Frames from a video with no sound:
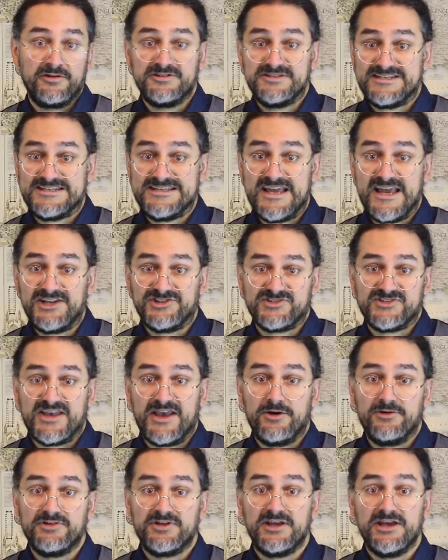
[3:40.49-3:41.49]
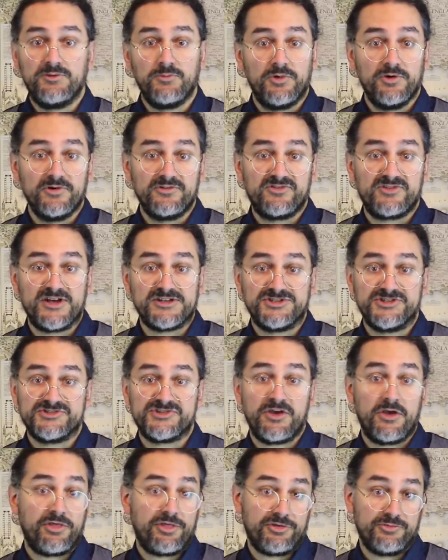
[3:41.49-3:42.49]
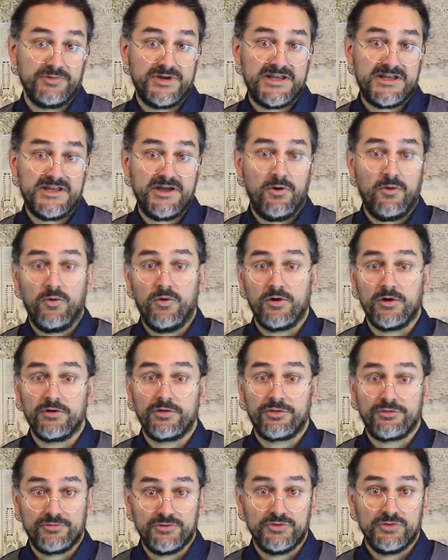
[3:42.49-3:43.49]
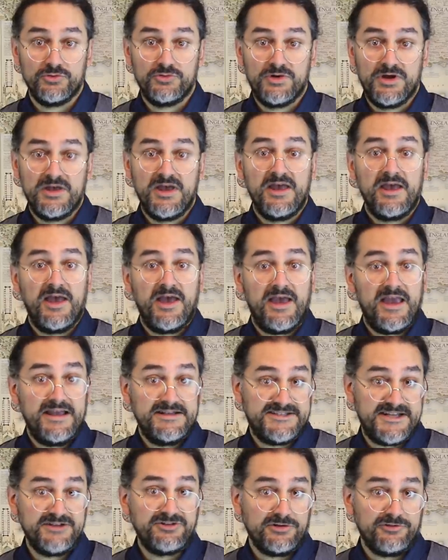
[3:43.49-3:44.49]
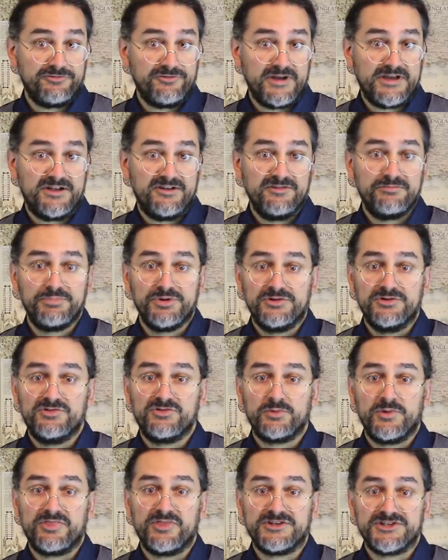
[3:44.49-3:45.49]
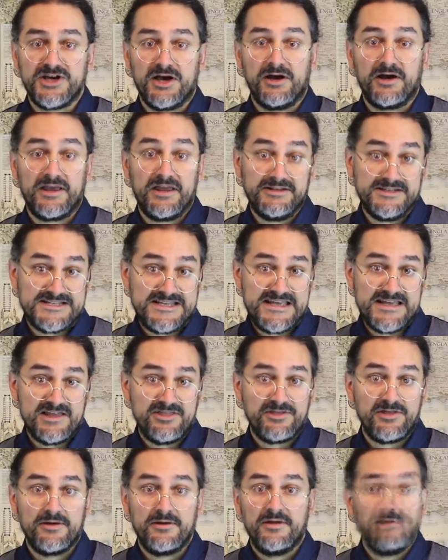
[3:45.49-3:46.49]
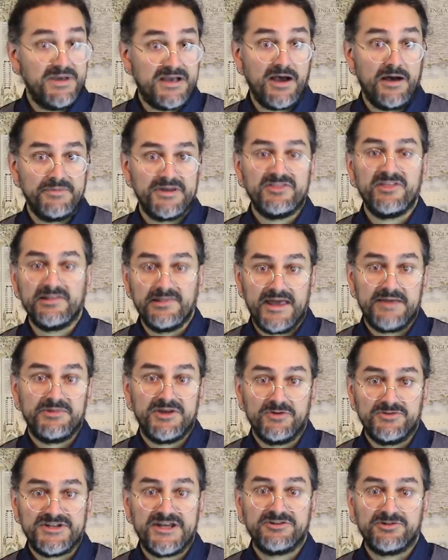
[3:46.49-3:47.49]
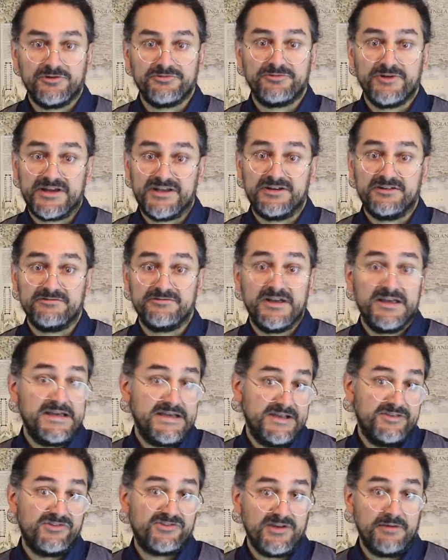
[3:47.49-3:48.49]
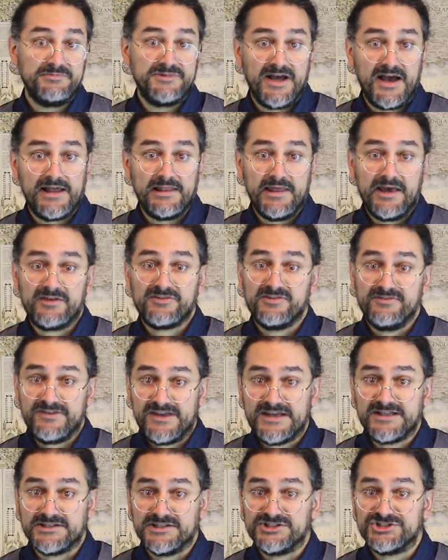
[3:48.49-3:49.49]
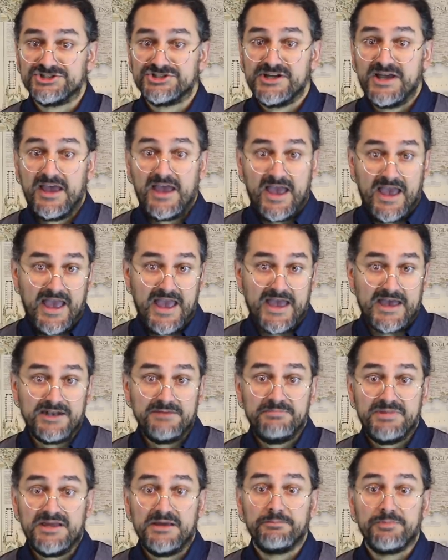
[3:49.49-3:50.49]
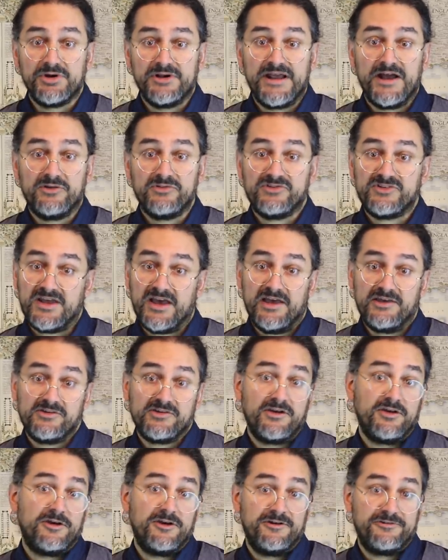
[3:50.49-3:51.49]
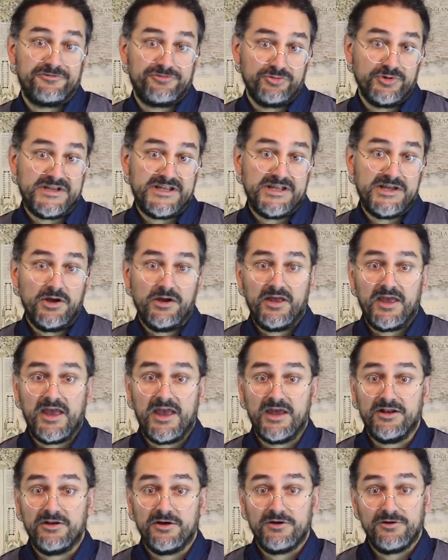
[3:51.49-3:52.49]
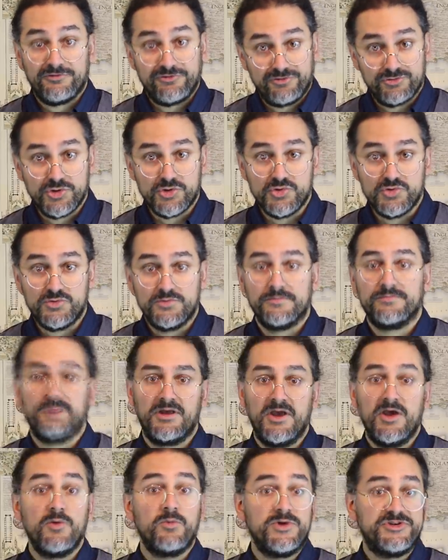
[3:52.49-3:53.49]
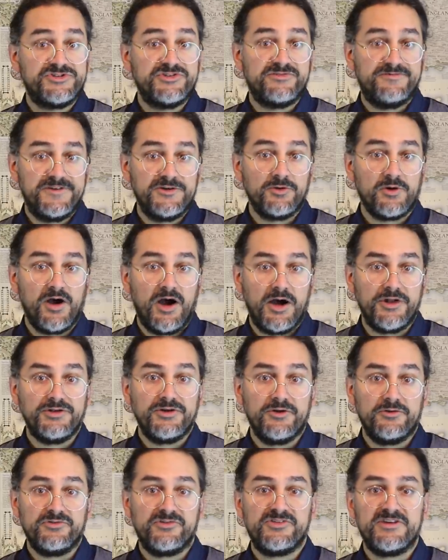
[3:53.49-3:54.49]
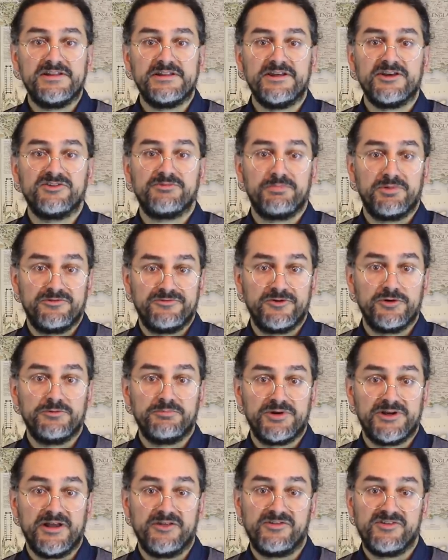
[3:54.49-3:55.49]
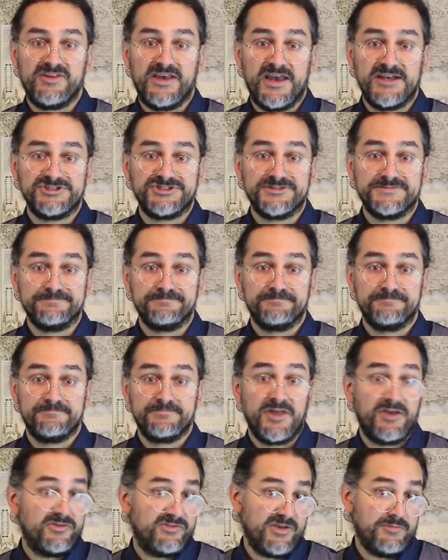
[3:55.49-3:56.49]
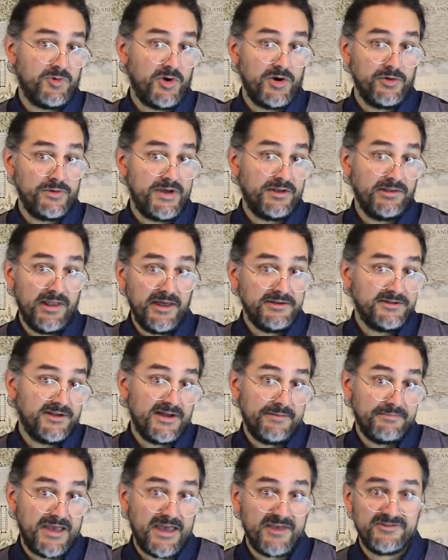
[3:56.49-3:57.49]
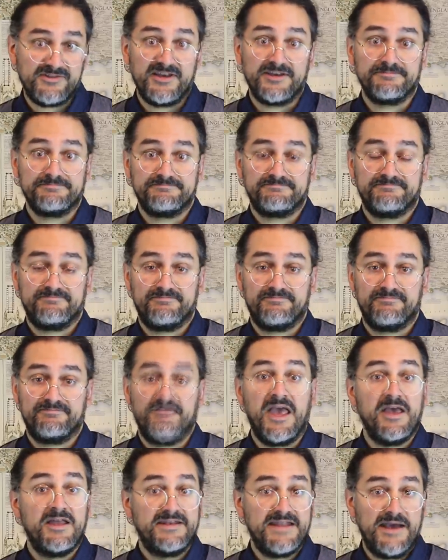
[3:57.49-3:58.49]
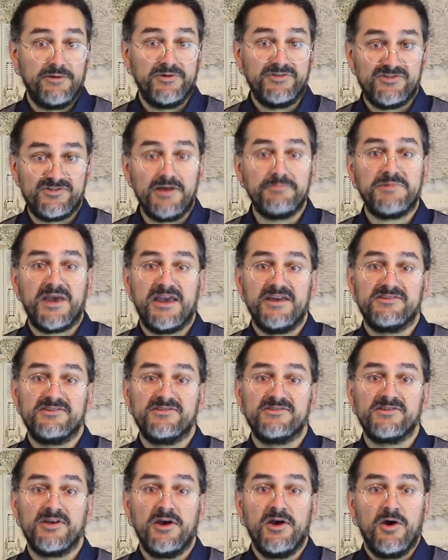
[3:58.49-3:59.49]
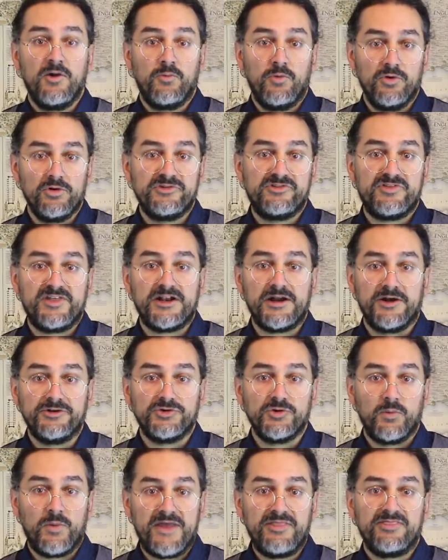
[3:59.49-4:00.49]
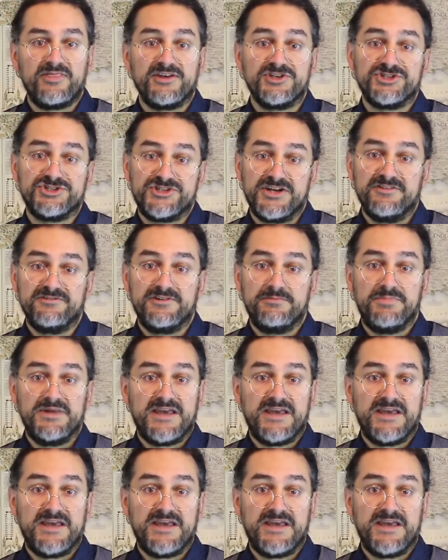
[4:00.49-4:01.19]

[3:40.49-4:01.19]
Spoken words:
th sound in words such as three or through, a dental fricative produced with the tongue and teeth, becoming the labiodental fricative in some dialects of English, and being pronounced as free and frew, which is viewer Unknown Ceiling's preferred pronunciation. Somewhere around London, I'm guessing. Now in some cases, words that underwent this shift